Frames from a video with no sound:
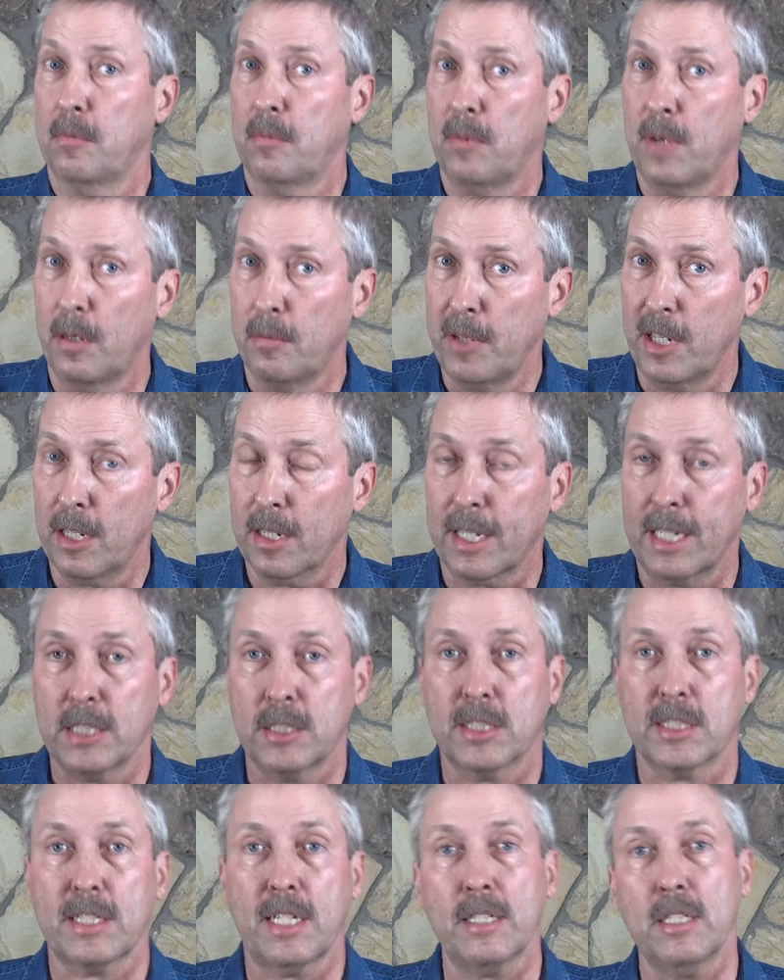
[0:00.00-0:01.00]
America
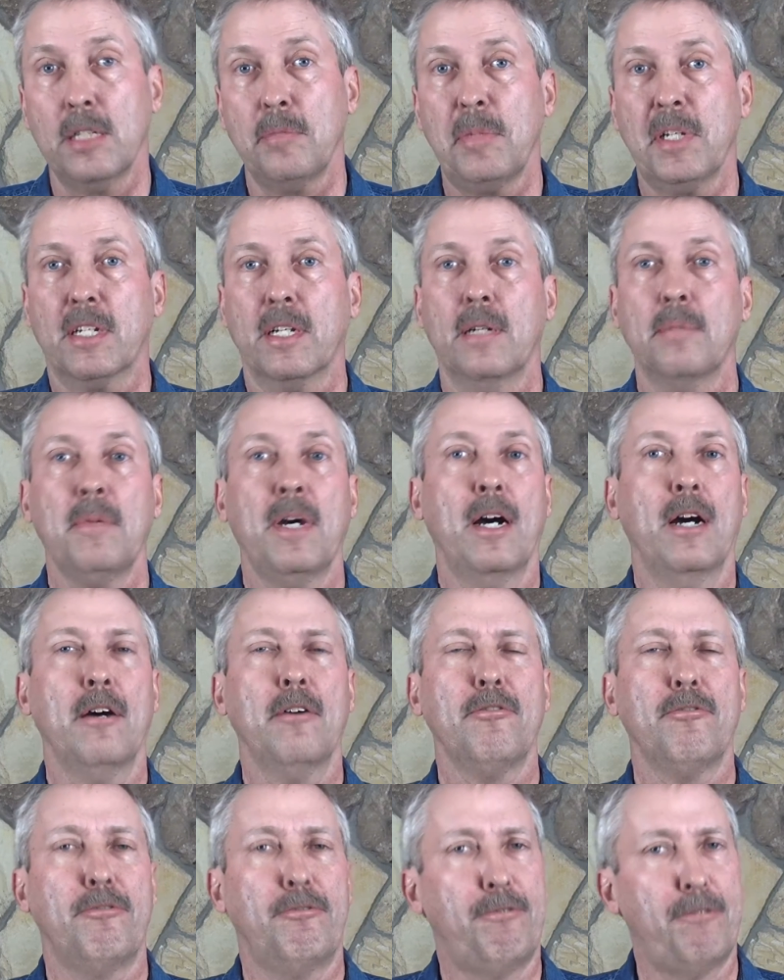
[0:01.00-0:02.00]
has suddenly become a
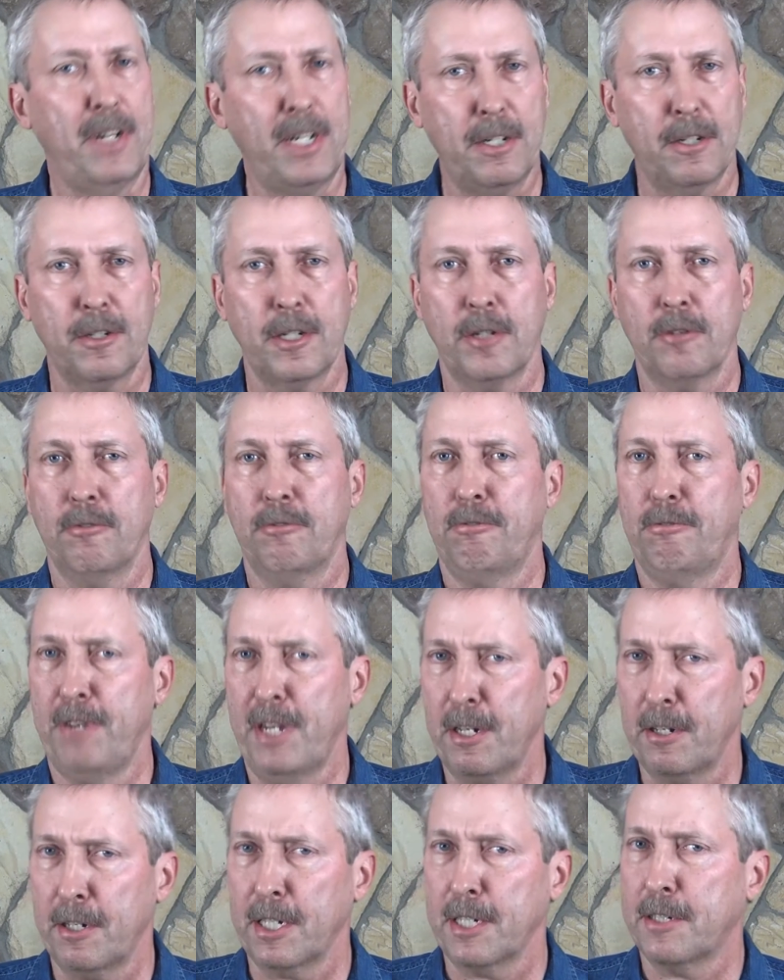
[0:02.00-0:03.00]
very,
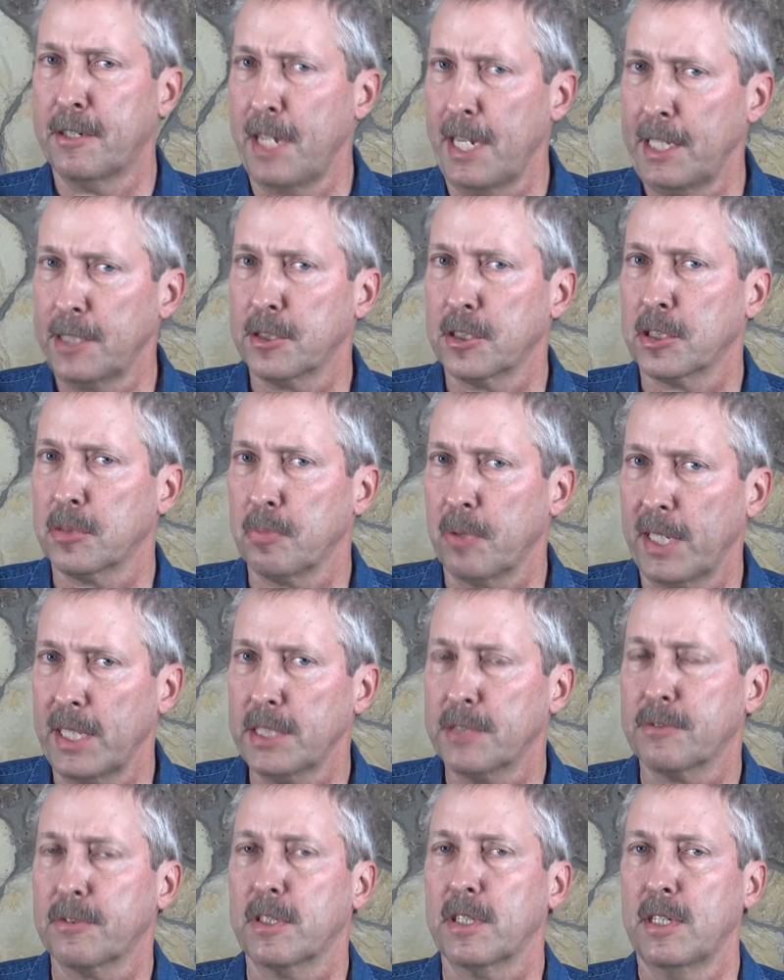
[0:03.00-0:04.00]
very dangerous place
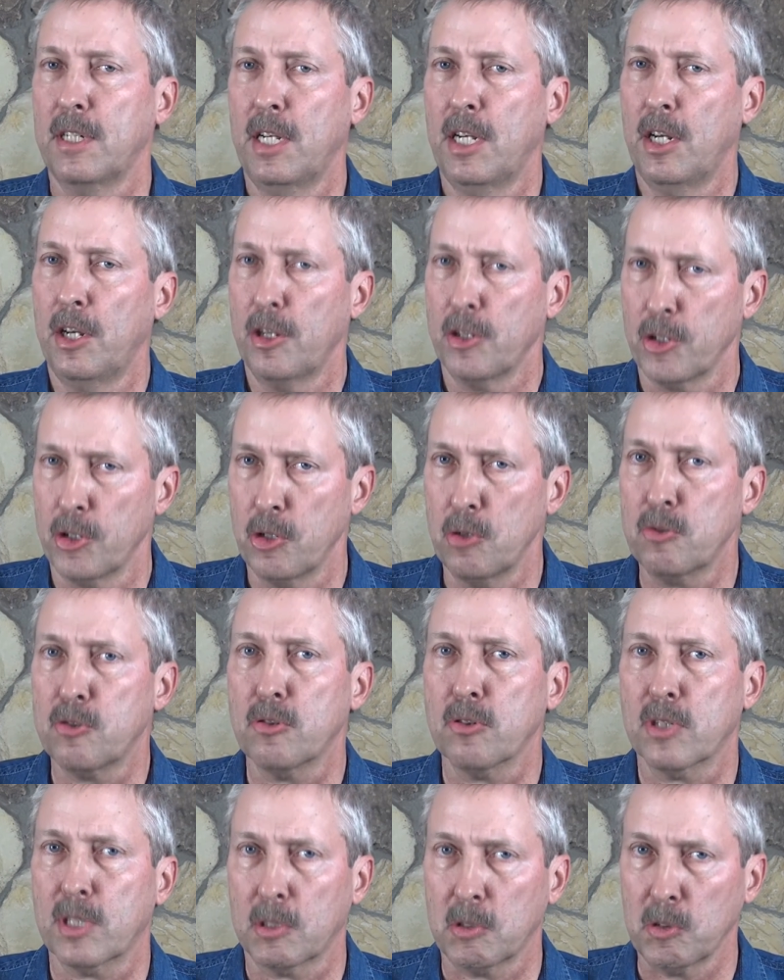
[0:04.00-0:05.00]
for you
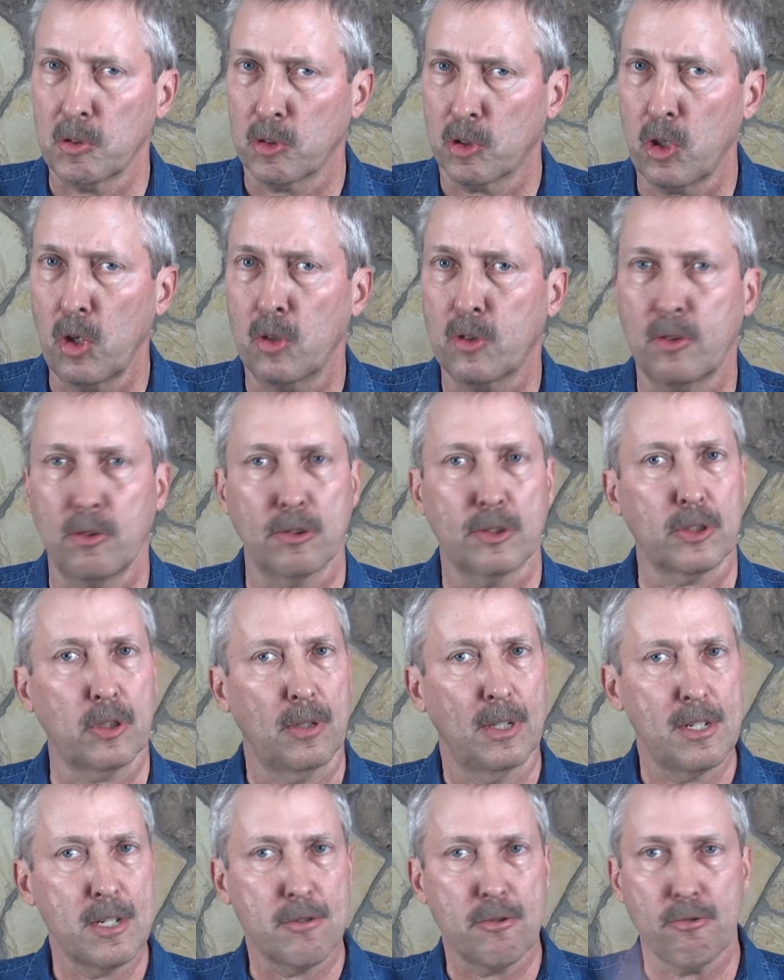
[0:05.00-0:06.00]
to go to.
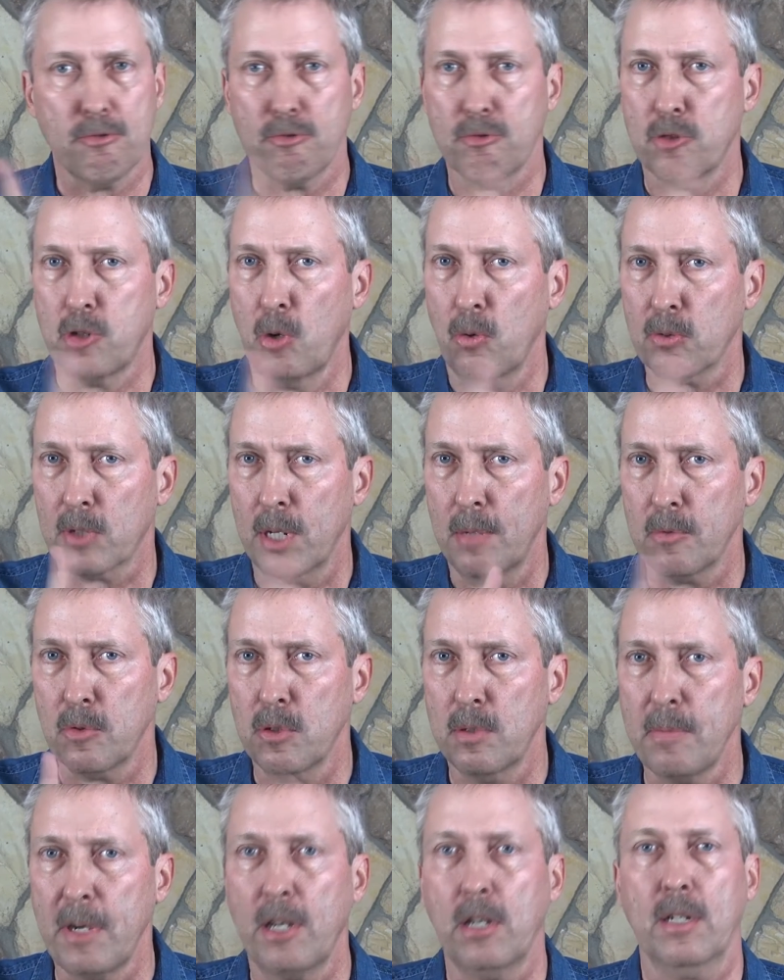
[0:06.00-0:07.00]
So don't come to
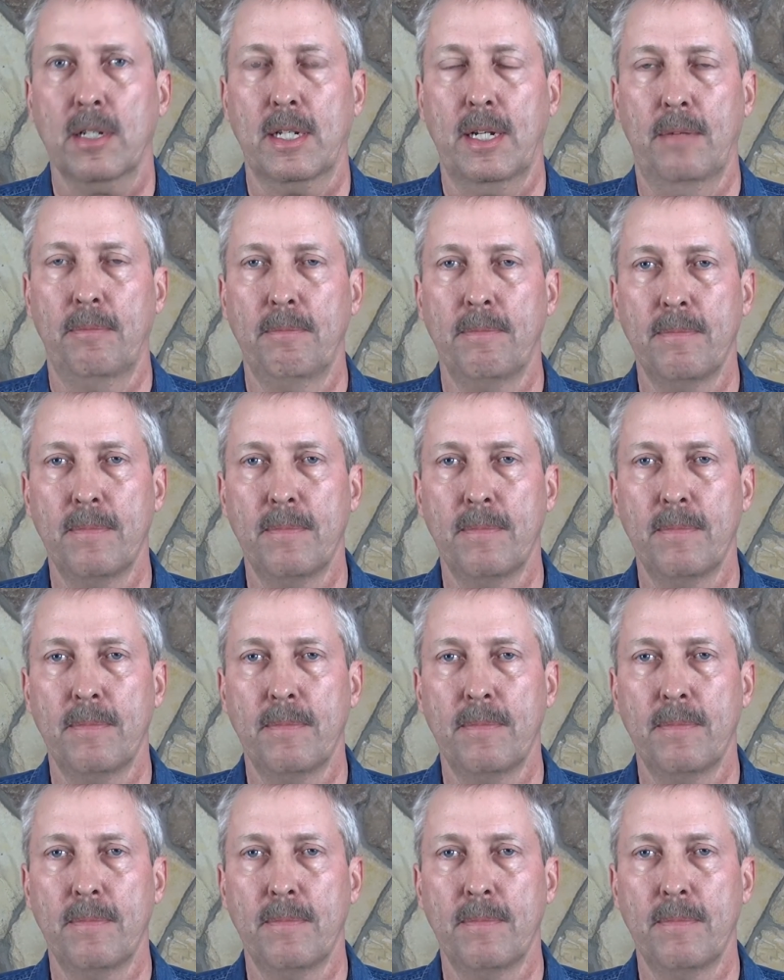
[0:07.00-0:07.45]
America.